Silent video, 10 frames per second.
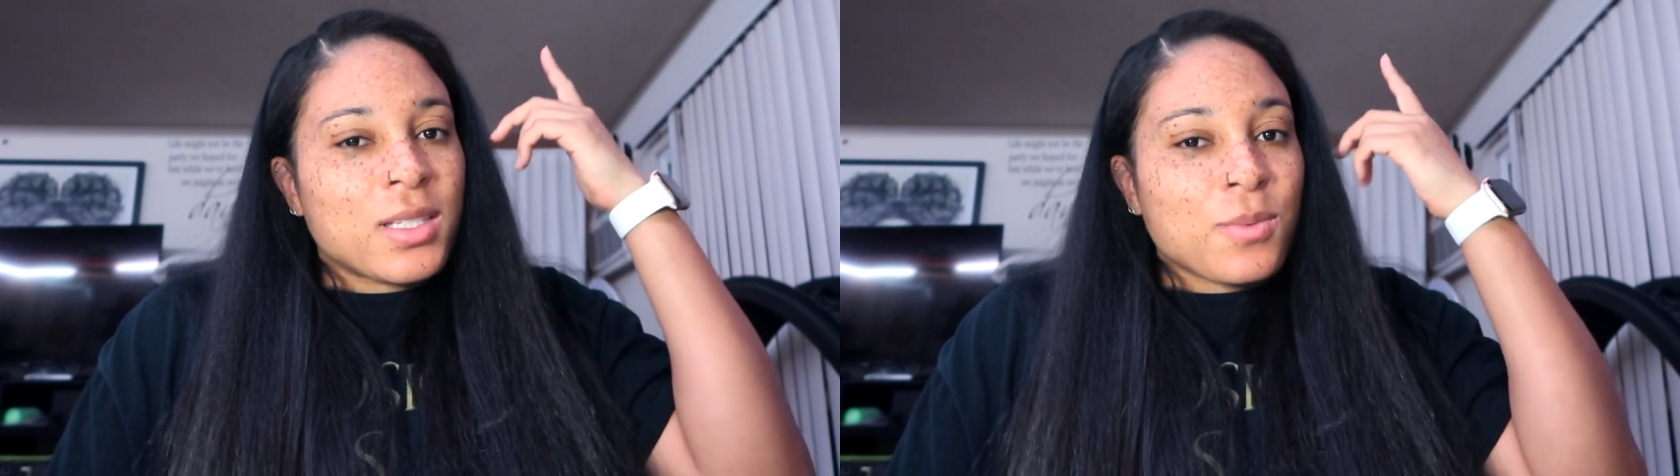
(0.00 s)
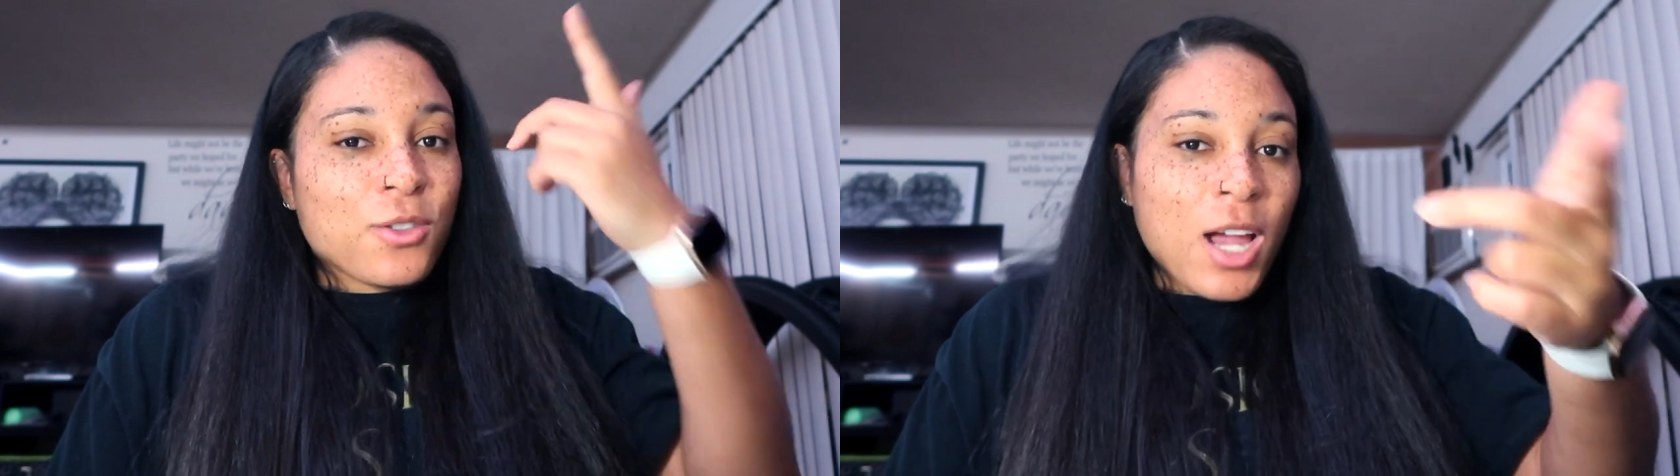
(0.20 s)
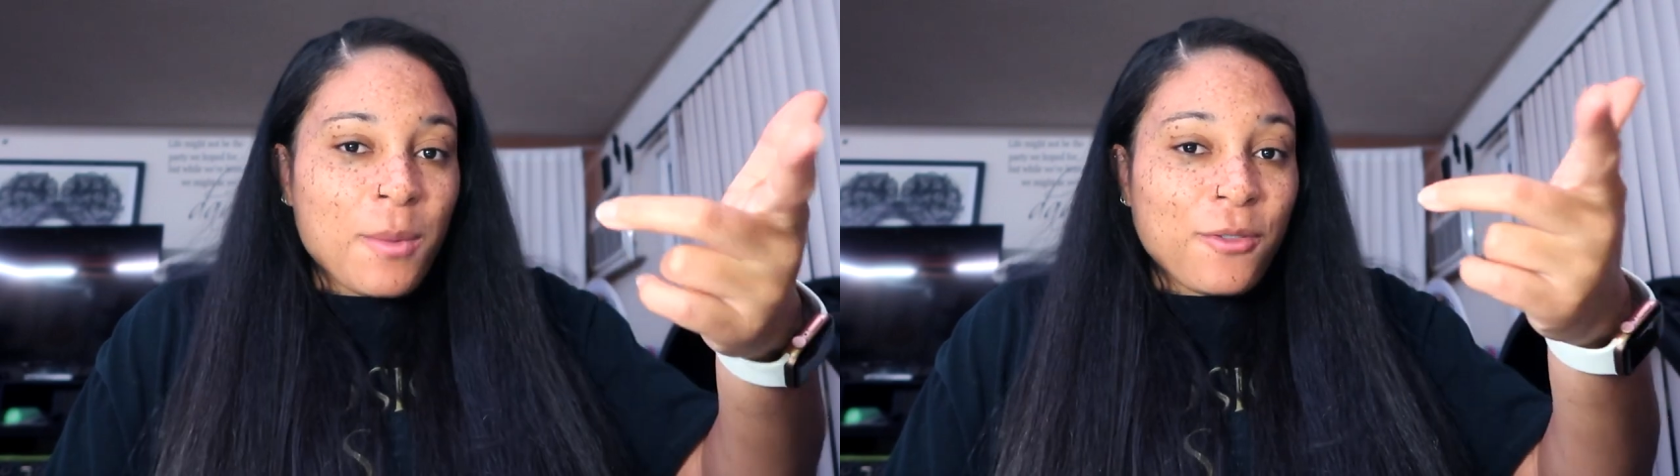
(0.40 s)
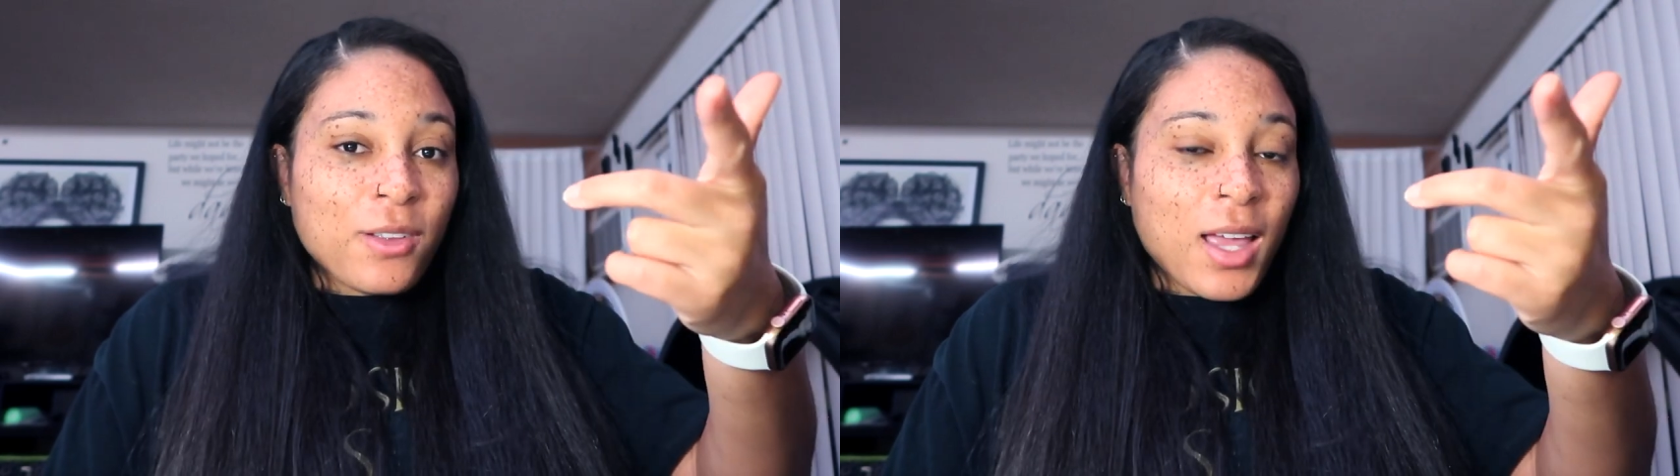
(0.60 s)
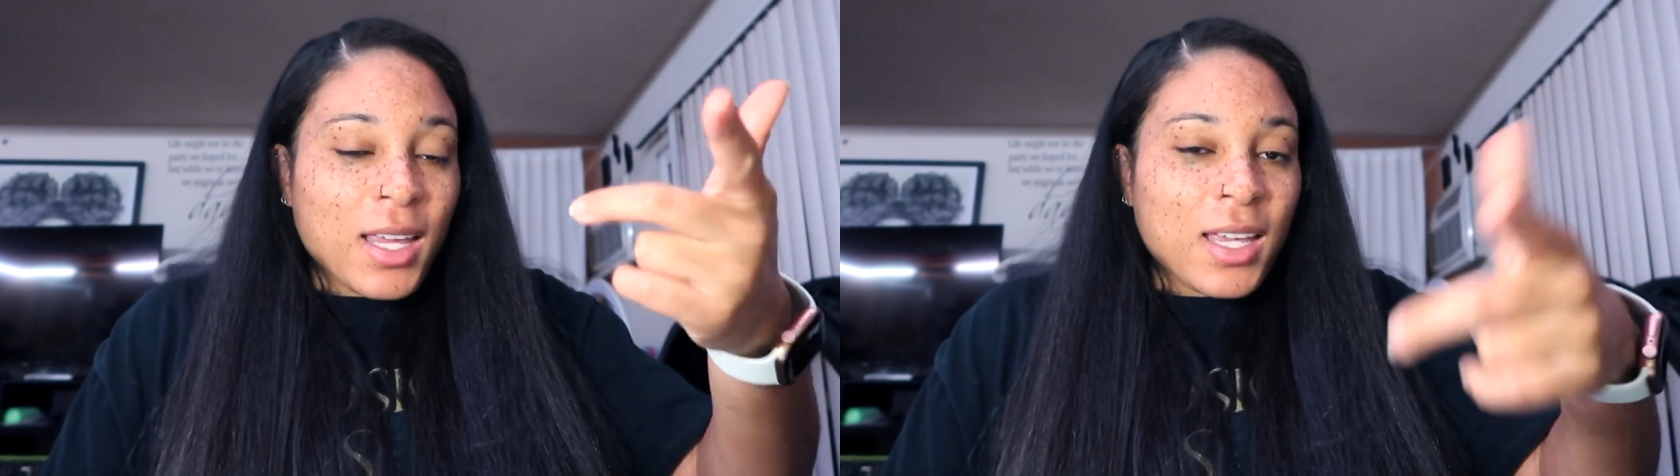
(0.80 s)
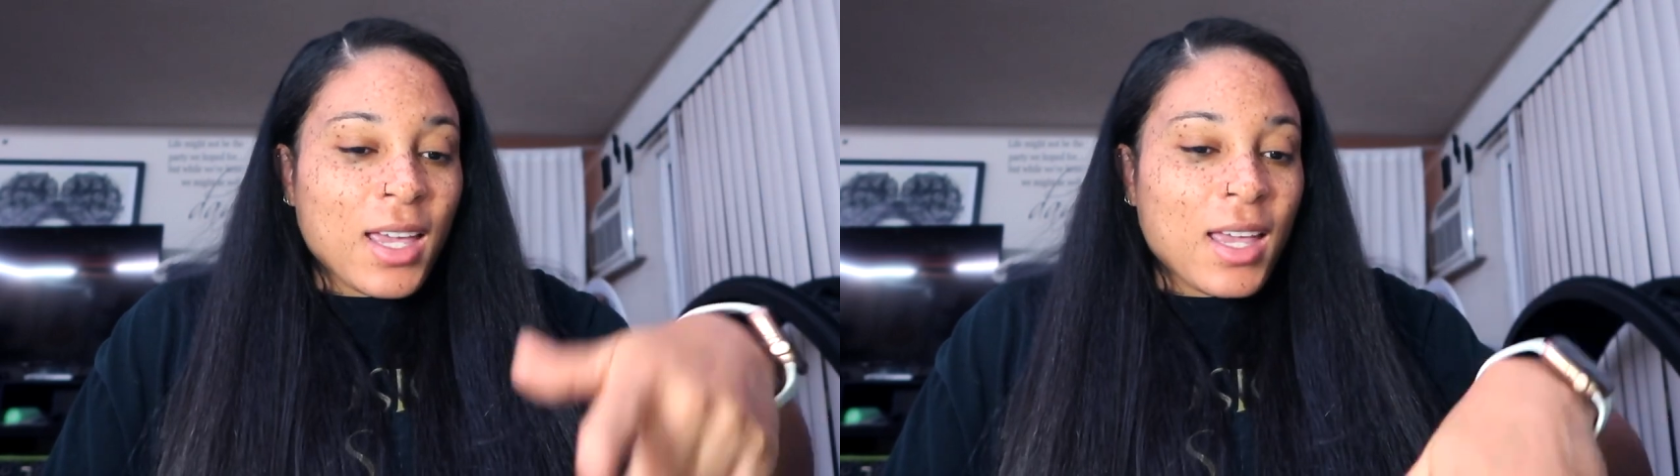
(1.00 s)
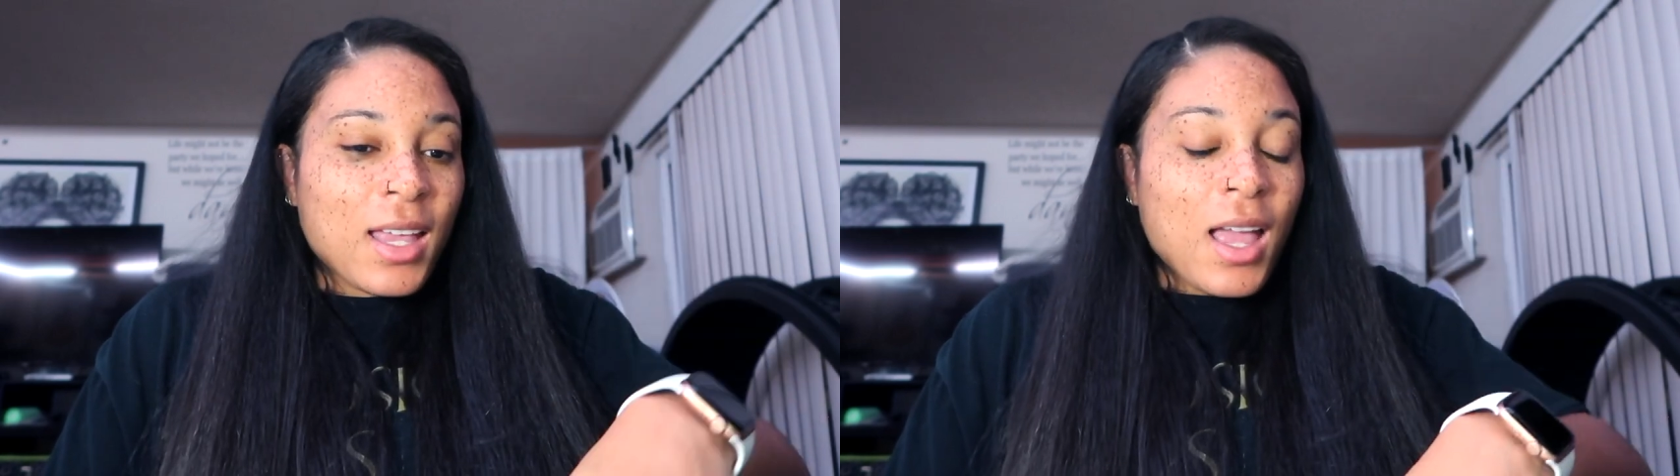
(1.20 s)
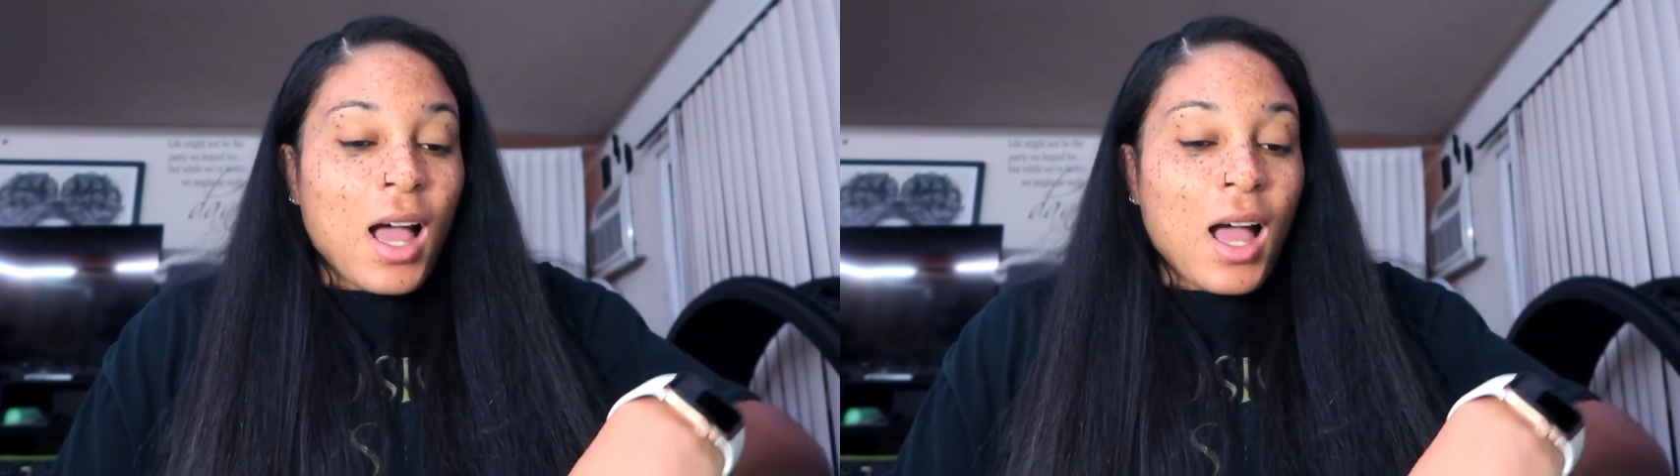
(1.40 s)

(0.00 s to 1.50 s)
subscribe if you like it.